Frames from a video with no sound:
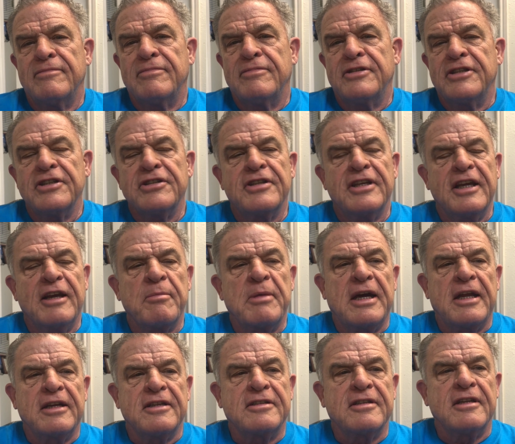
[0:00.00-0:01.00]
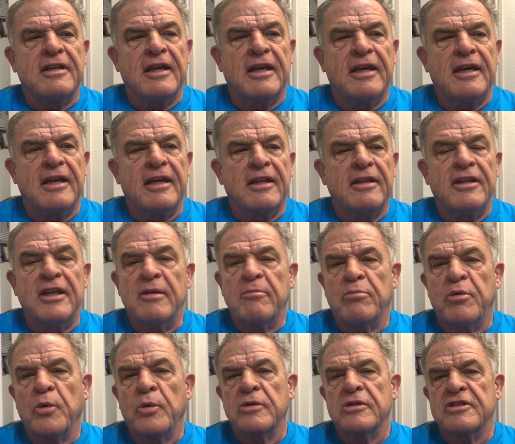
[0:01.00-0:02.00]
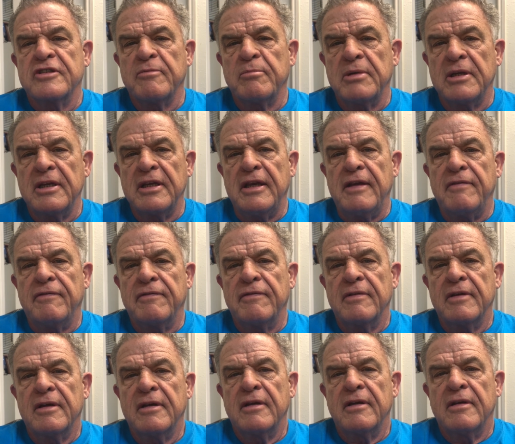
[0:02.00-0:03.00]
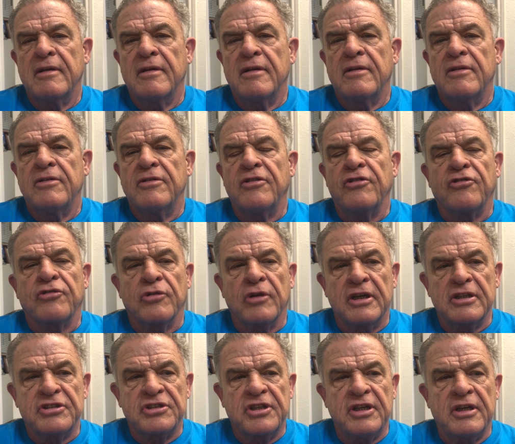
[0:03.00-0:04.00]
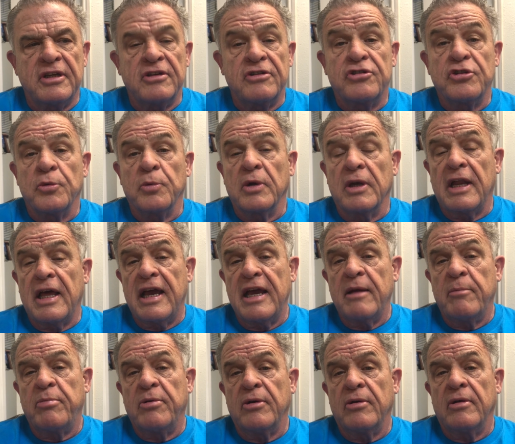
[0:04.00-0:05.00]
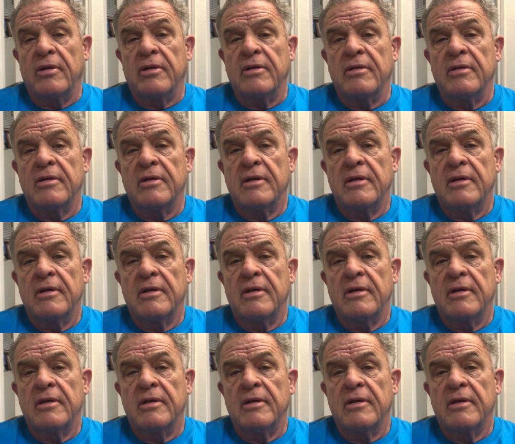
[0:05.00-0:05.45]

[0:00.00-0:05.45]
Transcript: just think about it today the importance of belief, to trust in, to rely upon.